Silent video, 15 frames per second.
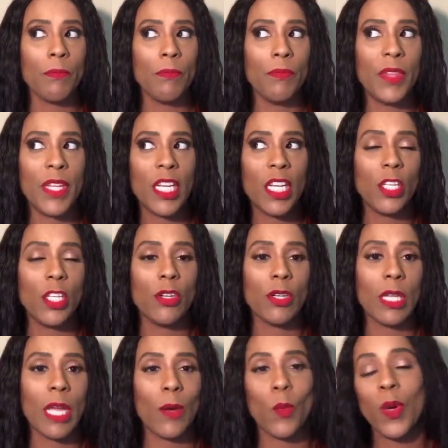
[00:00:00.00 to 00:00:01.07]
Then you're
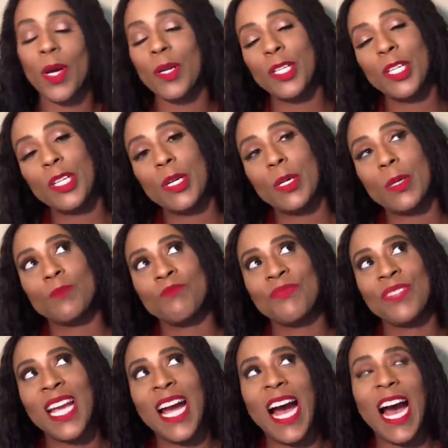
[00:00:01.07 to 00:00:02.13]
like, well, you know,
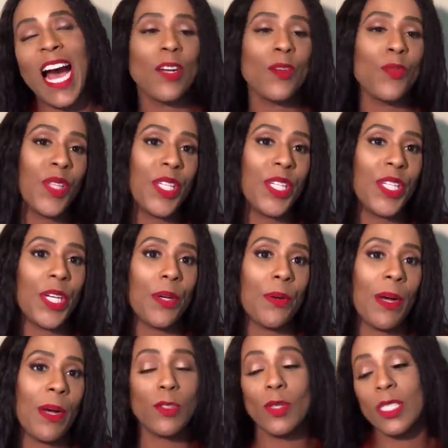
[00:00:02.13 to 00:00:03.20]
I don't really know. I
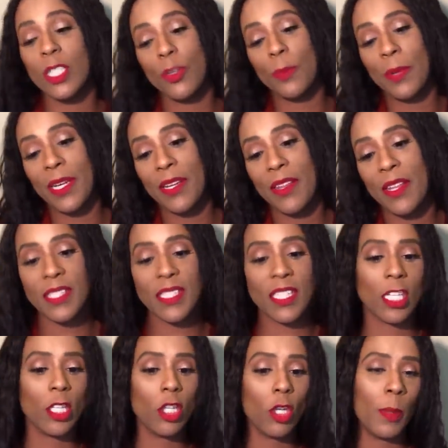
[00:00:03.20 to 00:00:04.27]
do a little bit of this and a
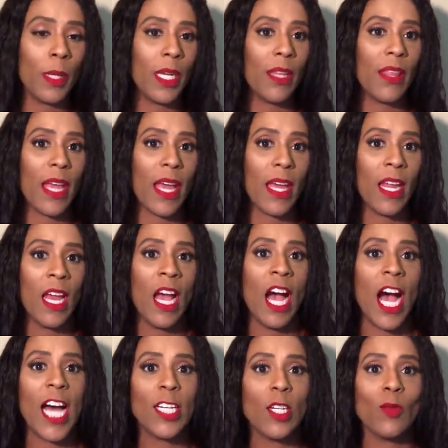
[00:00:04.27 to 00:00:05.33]
little bit of that. I
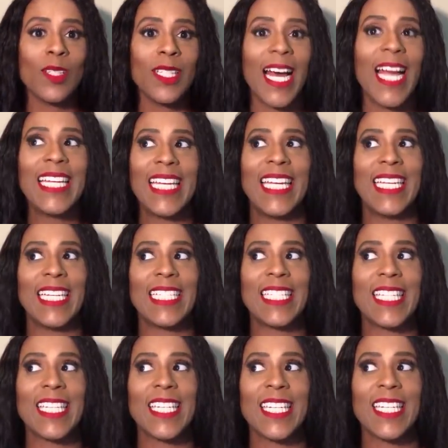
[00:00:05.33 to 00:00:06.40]
don't like it.
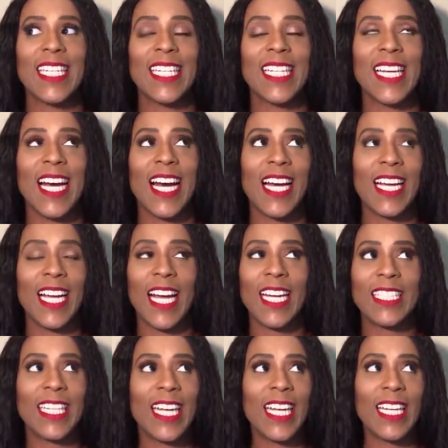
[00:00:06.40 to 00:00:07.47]

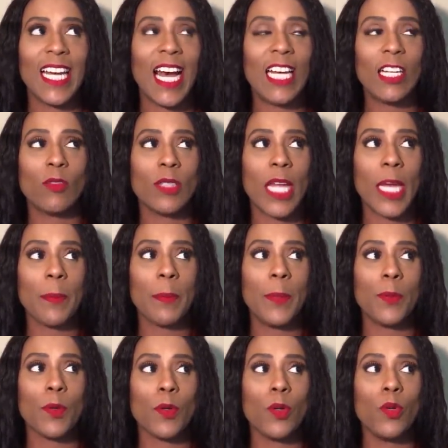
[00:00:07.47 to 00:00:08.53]
I don't like people
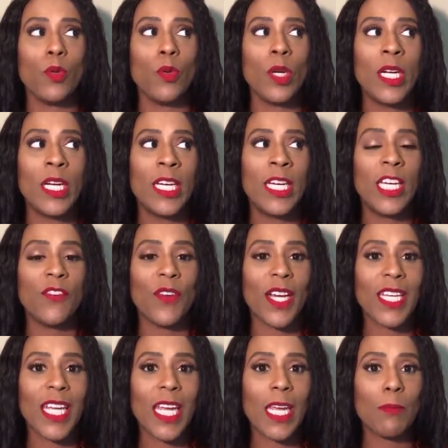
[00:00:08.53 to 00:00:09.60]
who, if I
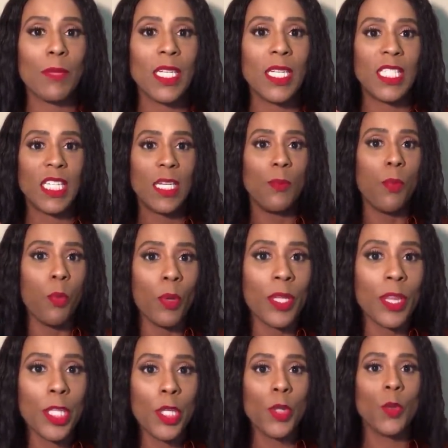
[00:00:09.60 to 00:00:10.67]
can't be deep with
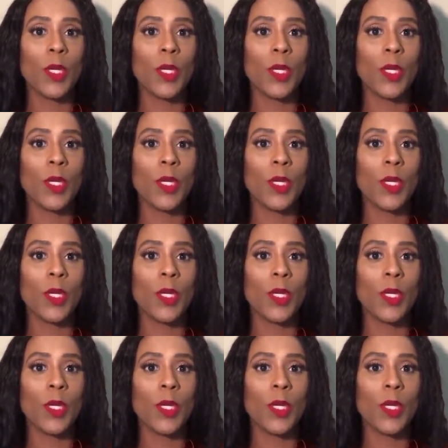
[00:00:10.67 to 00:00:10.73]
you